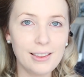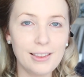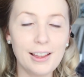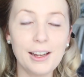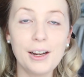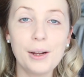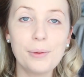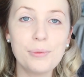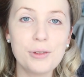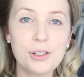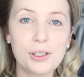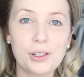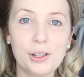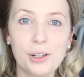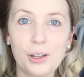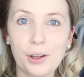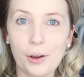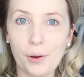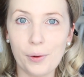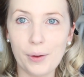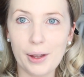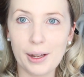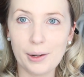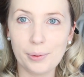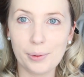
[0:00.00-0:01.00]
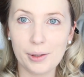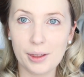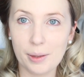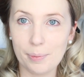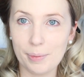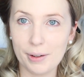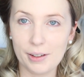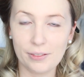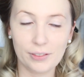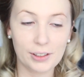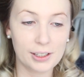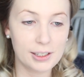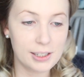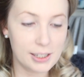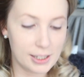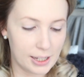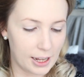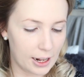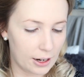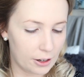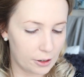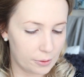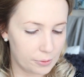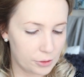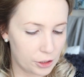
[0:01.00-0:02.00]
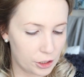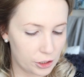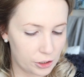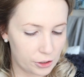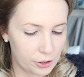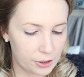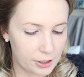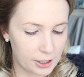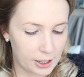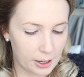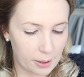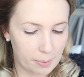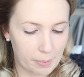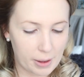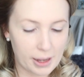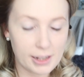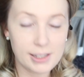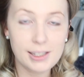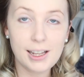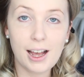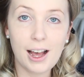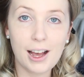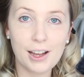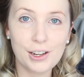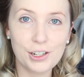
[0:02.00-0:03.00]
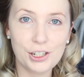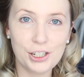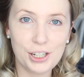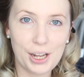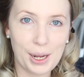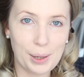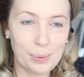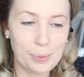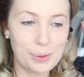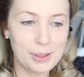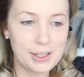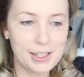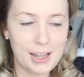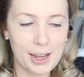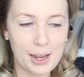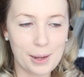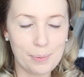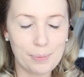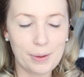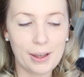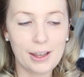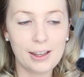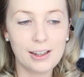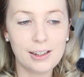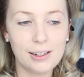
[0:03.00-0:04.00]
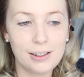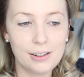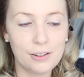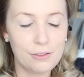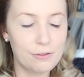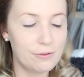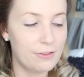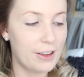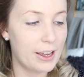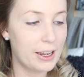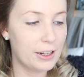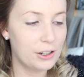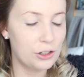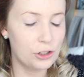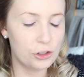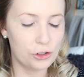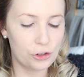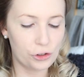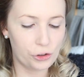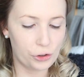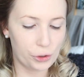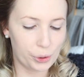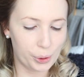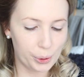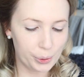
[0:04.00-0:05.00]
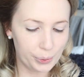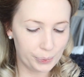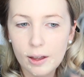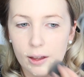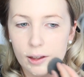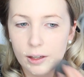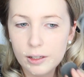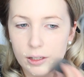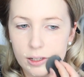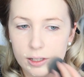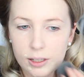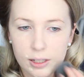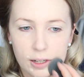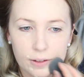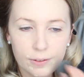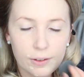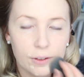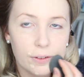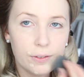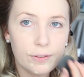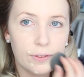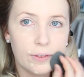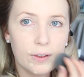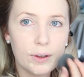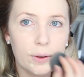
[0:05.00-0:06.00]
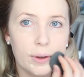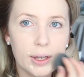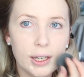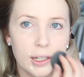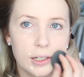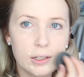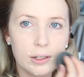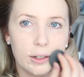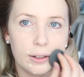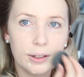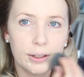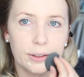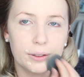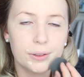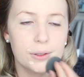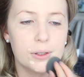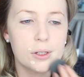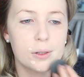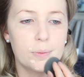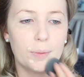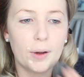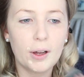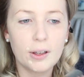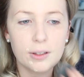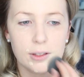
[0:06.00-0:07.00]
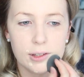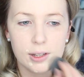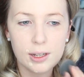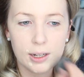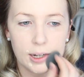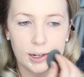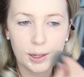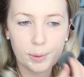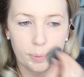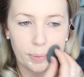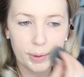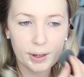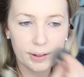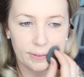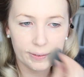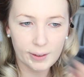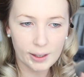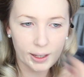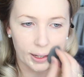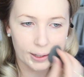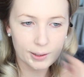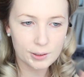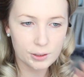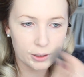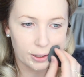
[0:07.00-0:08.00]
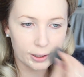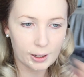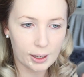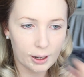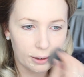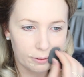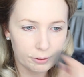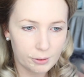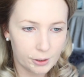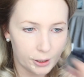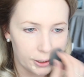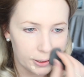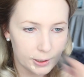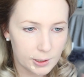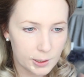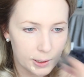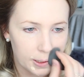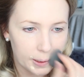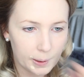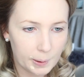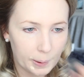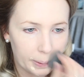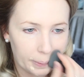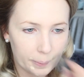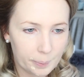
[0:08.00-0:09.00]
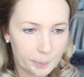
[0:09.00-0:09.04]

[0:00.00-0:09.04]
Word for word: Then I'm just going to go in with a bit of concealer. I'm just using my Tarte Shape Tape in Fair Neutral. Just have a few extra little spots that need a bit of extra coverage.